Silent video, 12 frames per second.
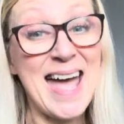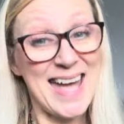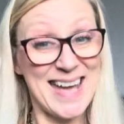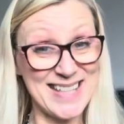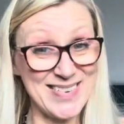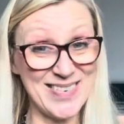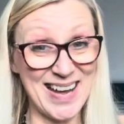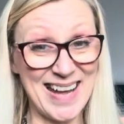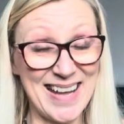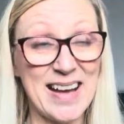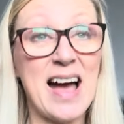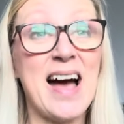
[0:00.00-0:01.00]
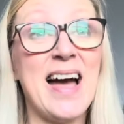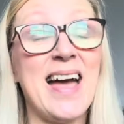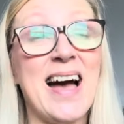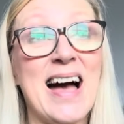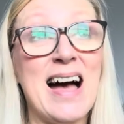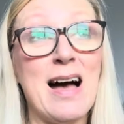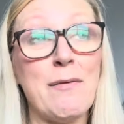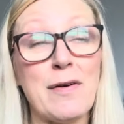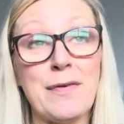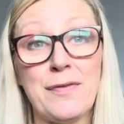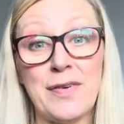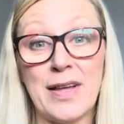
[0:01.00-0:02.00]
Anyway, I
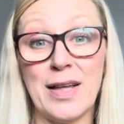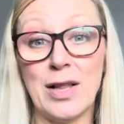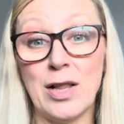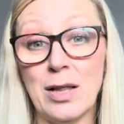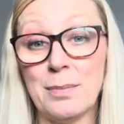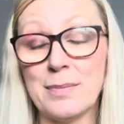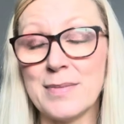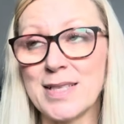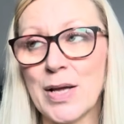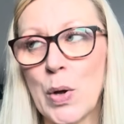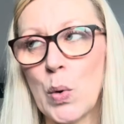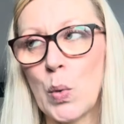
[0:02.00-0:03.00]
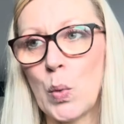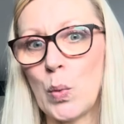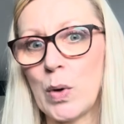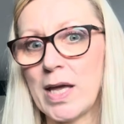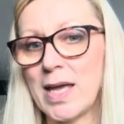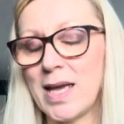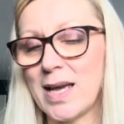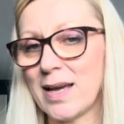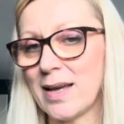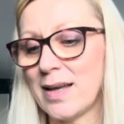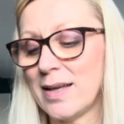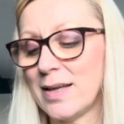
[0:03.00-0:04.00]
have filmed
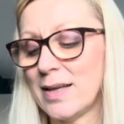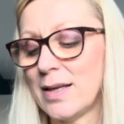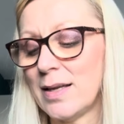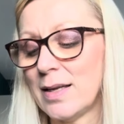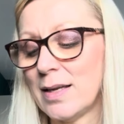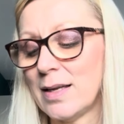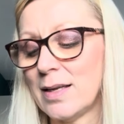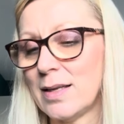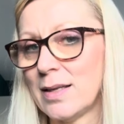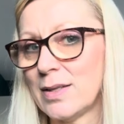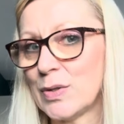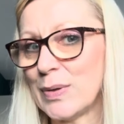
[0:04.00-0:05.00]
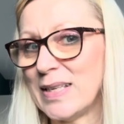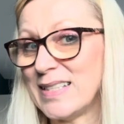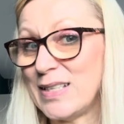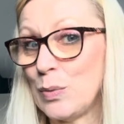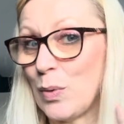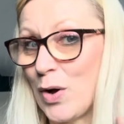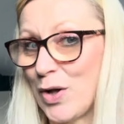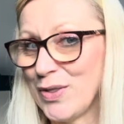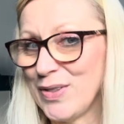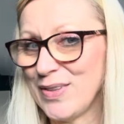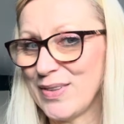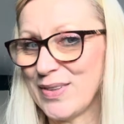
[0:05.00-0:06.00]
week
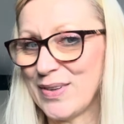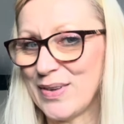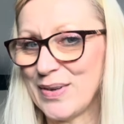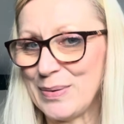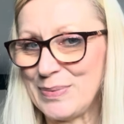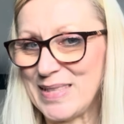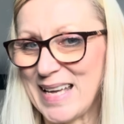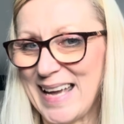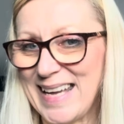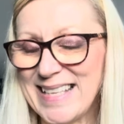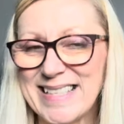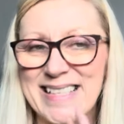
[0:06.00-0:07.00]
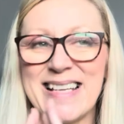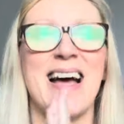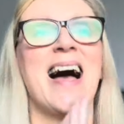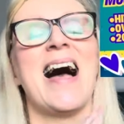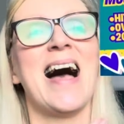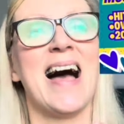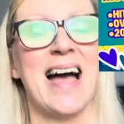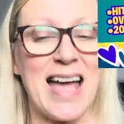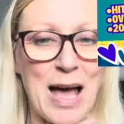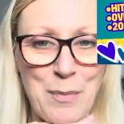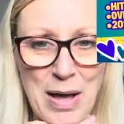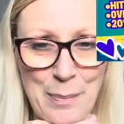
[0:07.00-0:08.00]
21 update. I
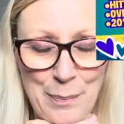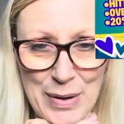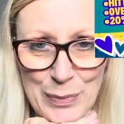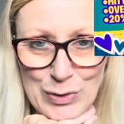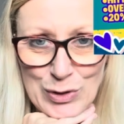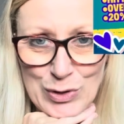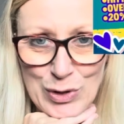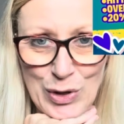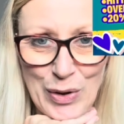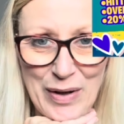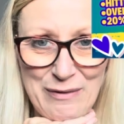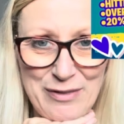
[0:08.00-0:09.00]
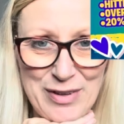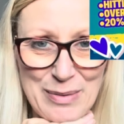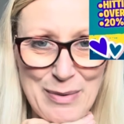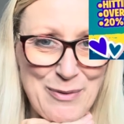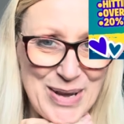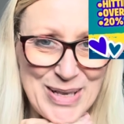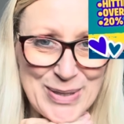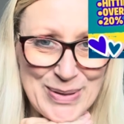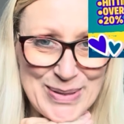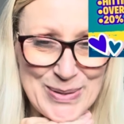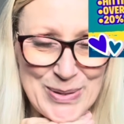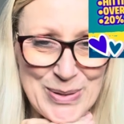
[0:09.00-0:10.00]
am about to go and film week
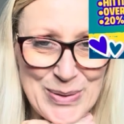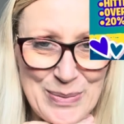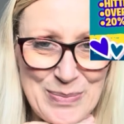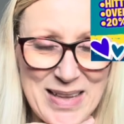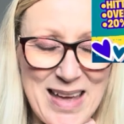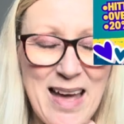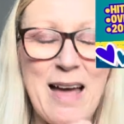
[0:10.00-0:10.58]
22 update.